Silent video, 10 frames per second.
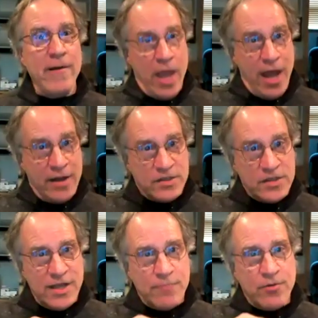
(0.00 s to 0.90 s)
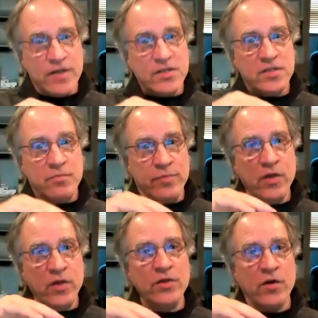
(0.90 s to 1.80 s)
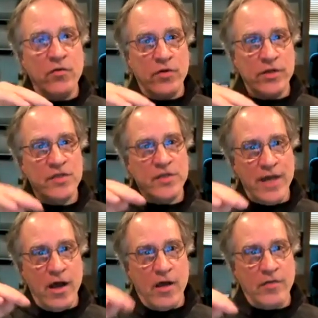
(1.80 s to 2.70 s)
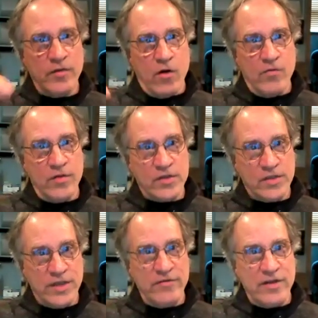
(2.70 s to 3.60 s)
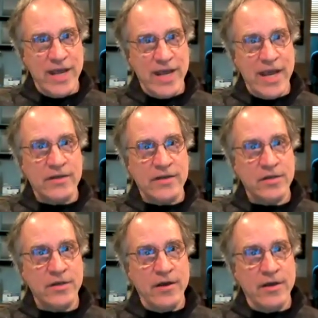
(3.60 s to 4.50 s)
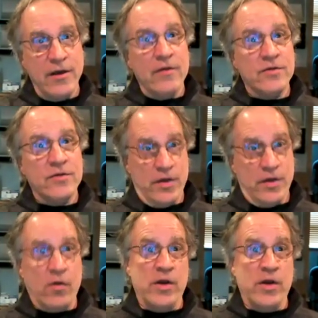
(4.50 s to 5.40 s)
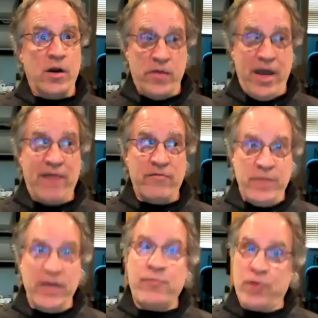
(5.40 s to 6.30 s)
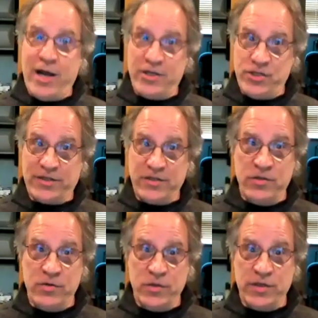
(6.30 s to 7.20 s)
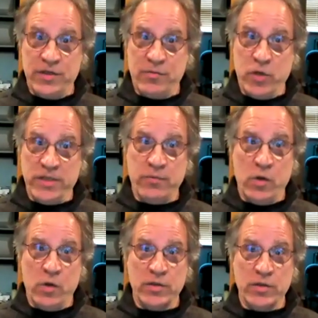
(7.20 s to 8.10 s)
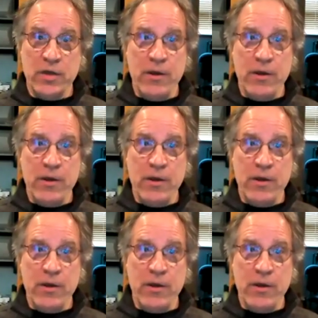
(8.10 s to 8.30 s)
And to see that process build over itself and over the 7 days till they have a big project to do using the principles.